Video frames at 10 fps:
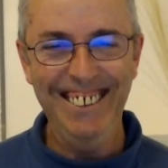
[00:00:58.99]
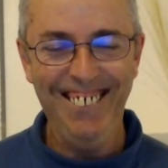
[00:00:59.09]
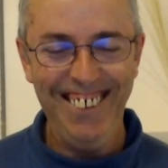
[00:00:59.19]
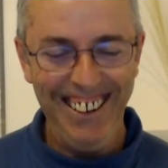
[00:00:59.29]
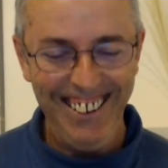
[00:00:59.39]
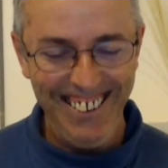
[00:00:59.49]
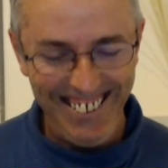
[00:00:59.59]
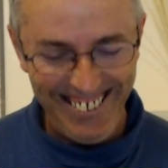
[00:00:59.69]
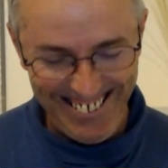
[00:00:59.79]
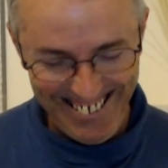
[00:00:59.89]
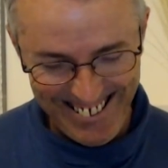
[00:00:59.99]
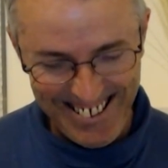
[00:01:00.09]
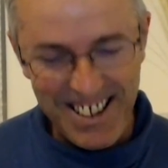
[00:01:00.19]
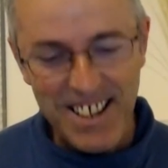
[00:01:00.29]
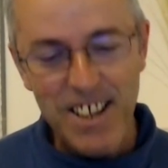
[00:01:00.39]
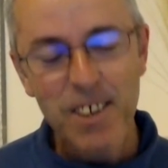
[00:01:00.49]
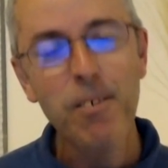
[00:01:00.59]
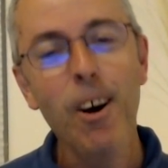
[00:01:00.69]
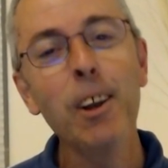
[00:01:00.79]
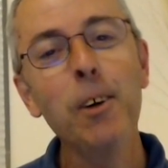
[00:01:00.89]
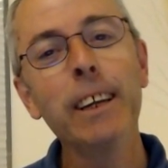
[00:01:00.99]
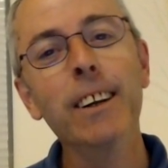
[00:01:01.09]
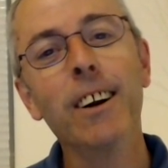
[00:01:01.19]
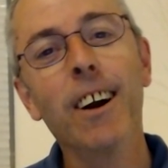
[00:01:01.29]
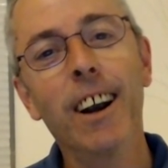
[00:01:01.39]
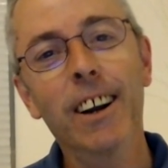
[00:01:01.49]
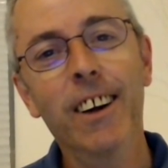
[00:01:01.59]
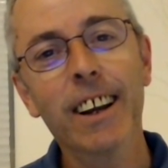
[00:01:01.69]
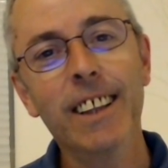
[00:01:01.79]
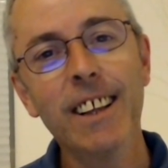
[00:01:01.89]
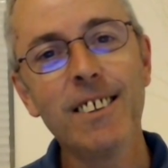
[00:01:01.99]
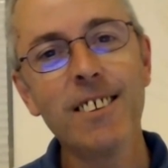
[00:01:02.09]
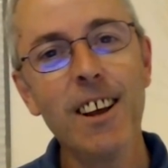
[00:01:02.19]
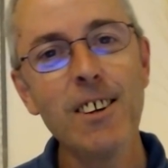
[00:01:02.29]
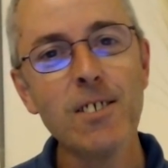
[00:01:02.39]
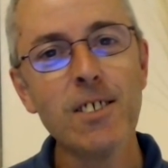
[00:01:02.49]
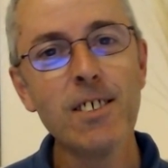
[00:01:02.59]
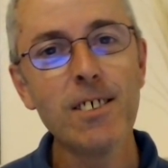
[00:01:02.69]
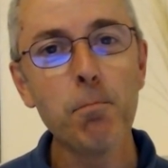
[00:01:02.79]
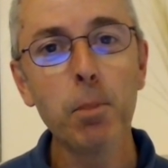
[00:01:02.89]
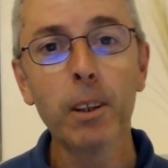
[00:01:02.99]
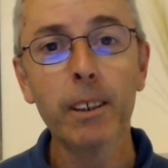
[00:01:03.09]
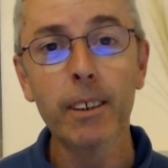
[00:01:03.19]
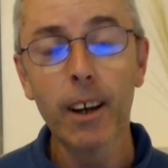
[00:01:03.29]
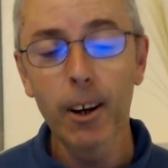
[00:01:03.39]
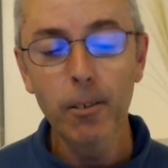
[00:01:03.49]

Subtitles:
Right? Following your heart, right? That sounds simple enough.